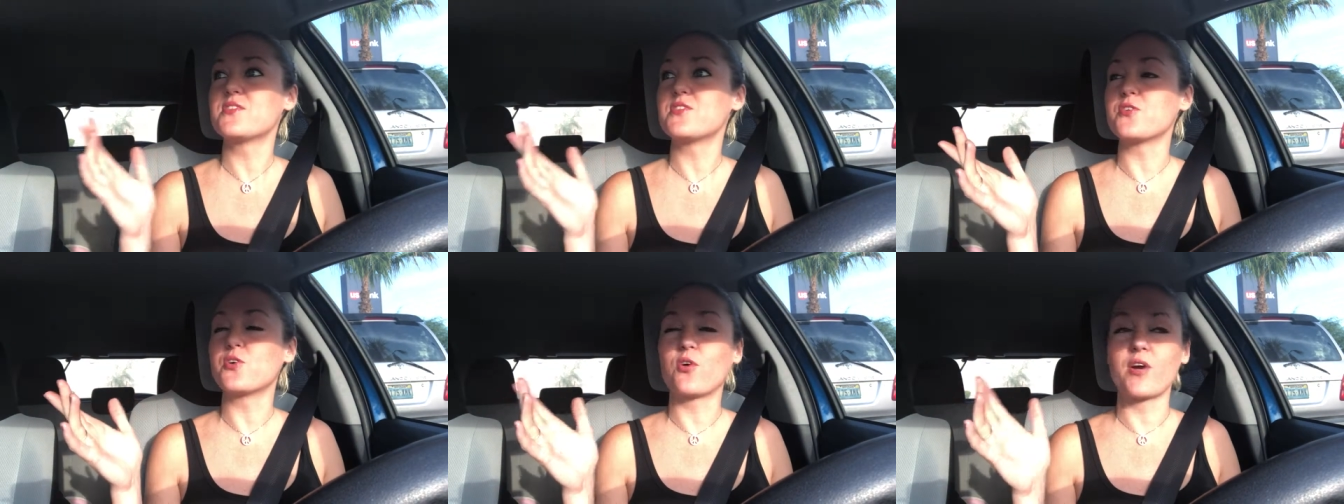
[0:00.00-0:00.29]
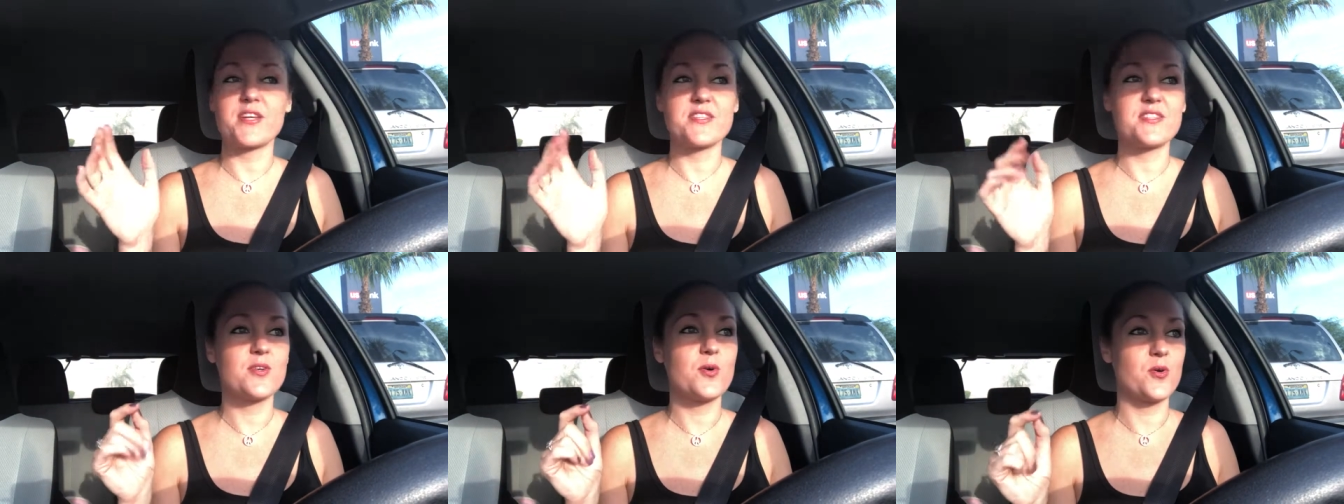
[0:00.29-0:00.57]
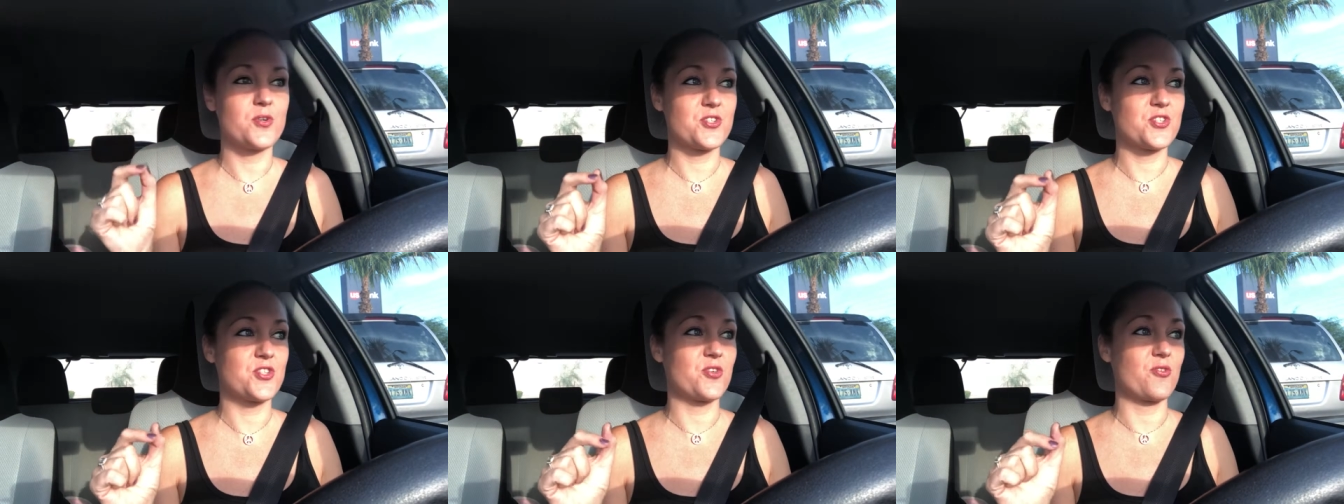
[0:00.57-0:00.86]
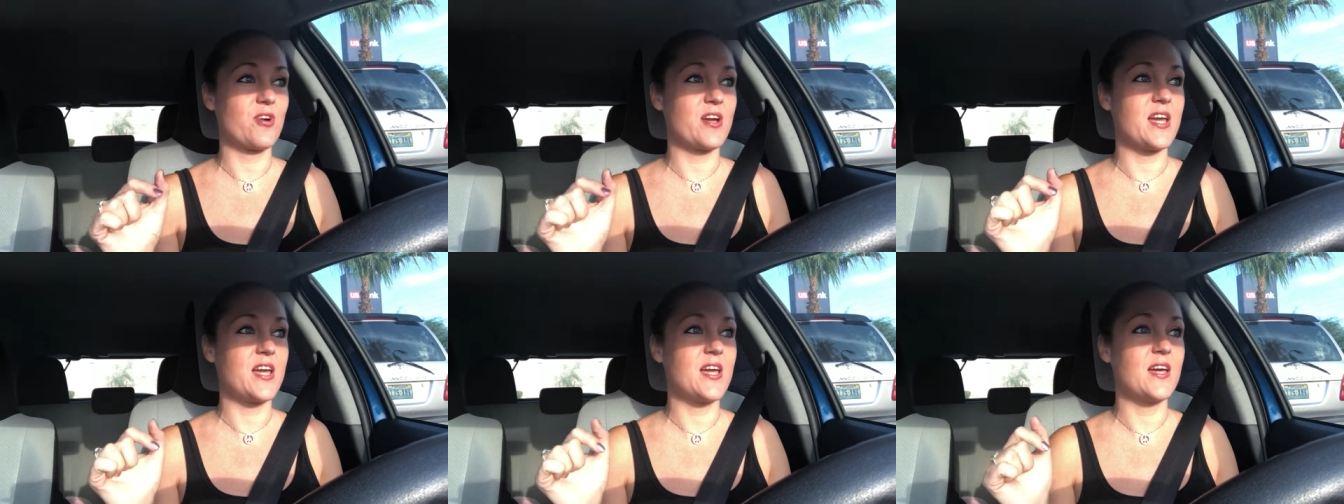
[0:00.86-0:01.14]
to Crazy Horse
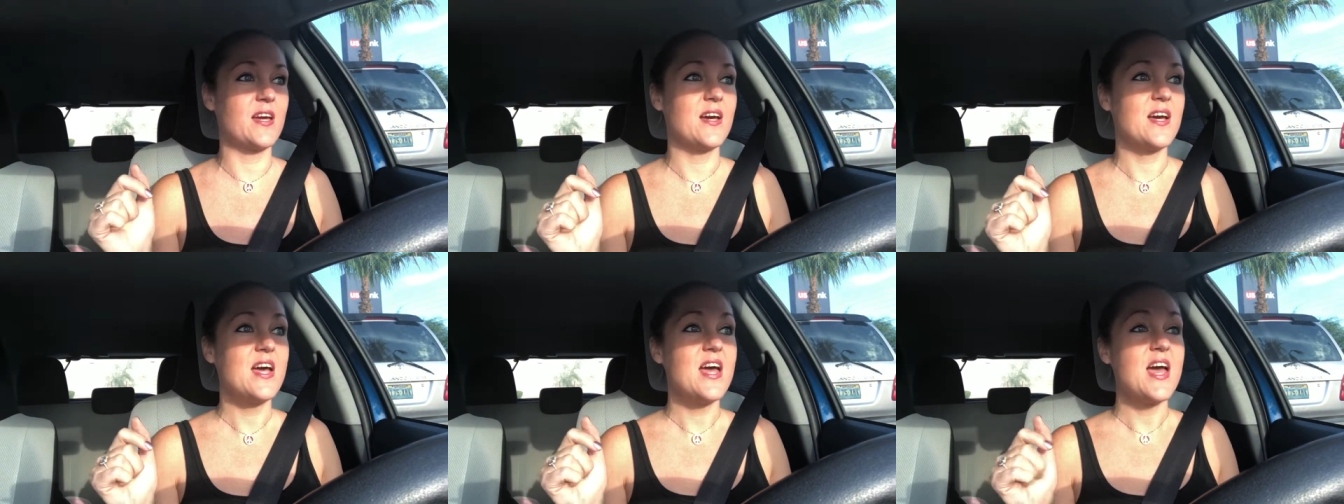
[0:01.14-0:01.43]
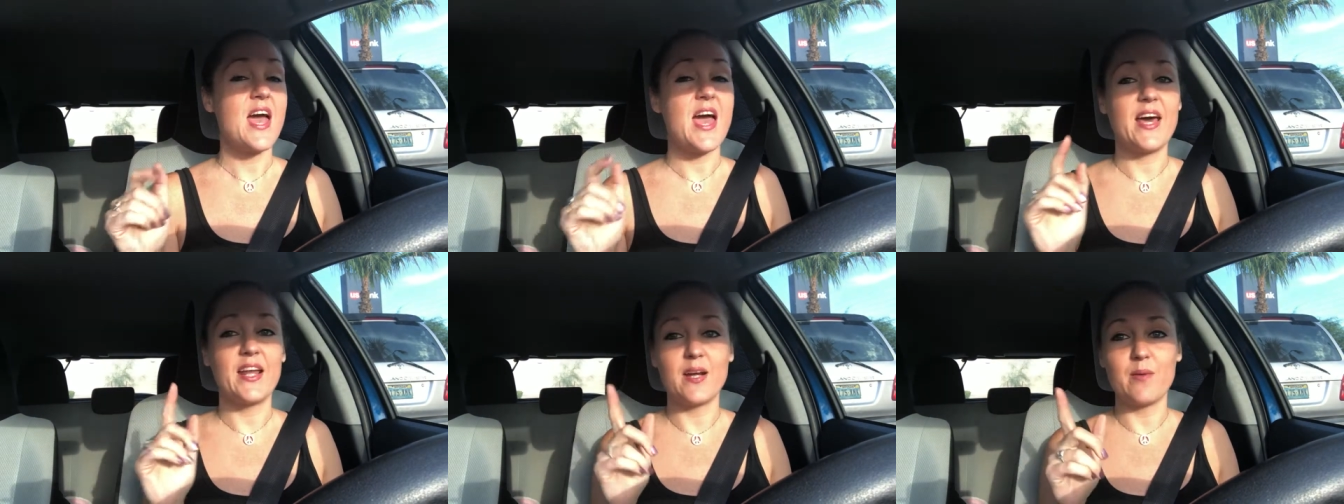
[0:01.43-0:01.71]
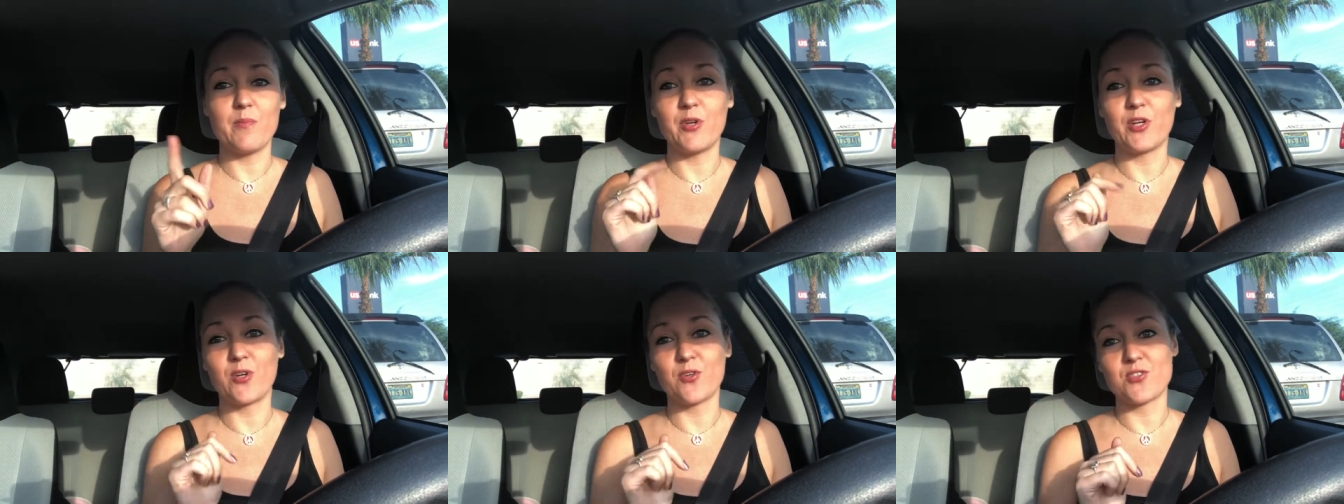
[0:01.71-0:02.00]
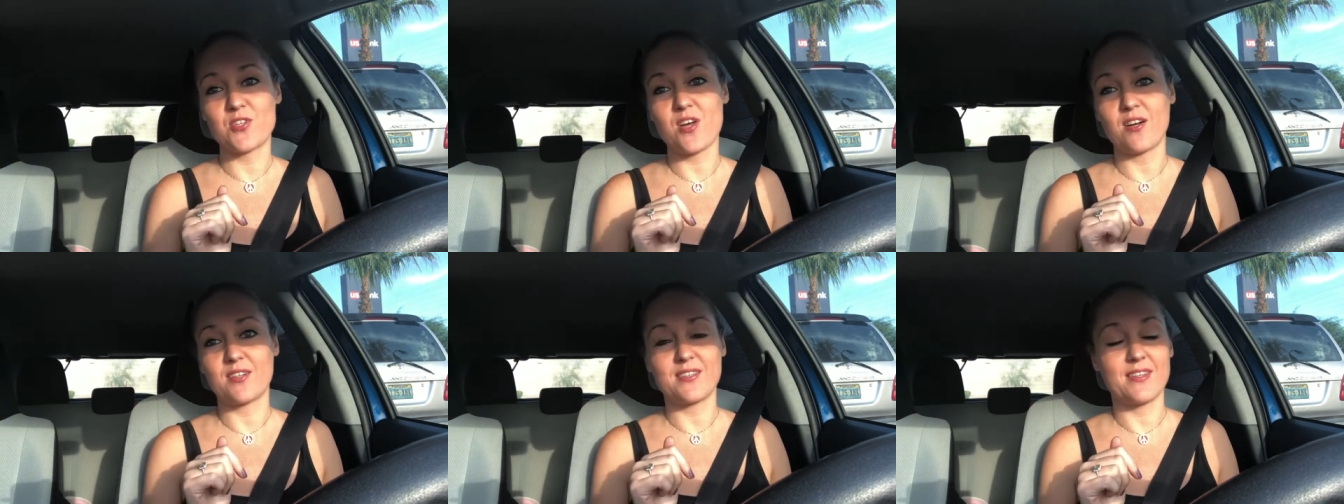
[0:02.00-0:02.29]
3 and I'm gonna go
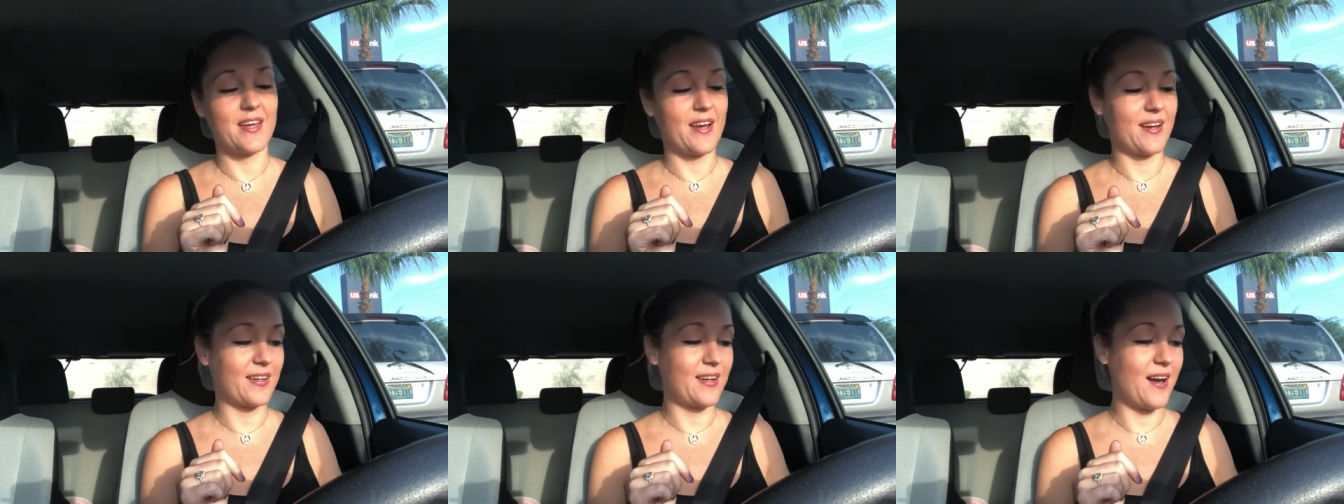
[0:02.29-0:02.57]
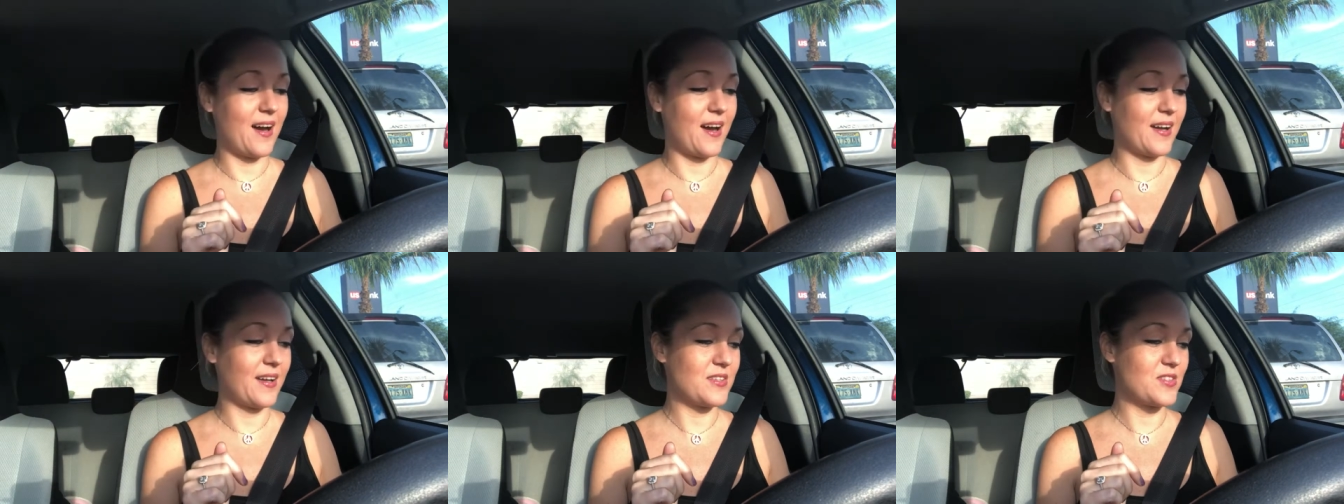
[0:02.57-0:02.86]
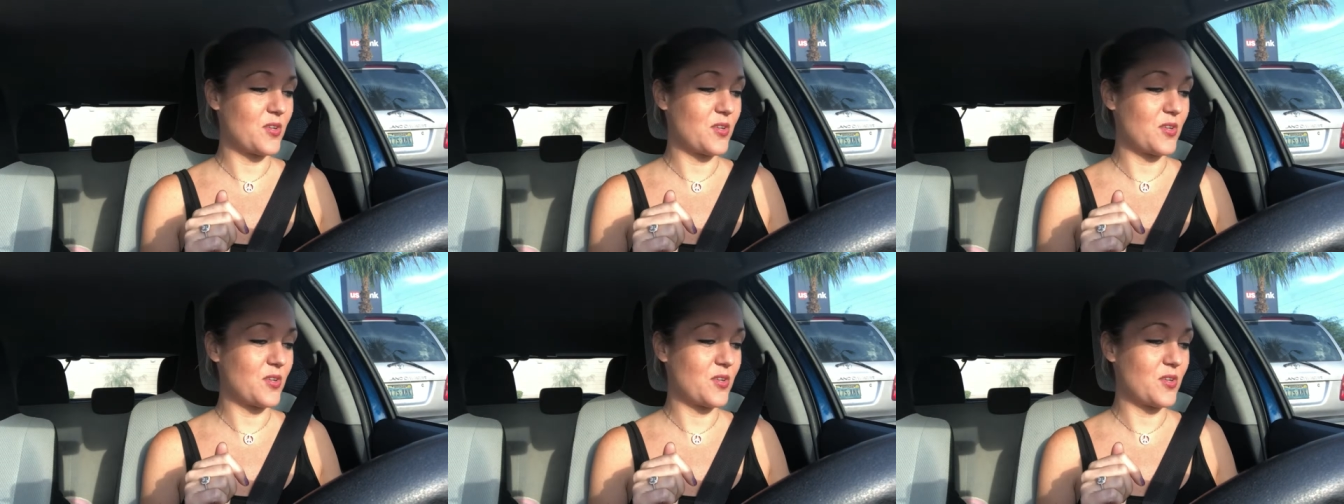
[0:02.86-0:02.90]
talk to that guy.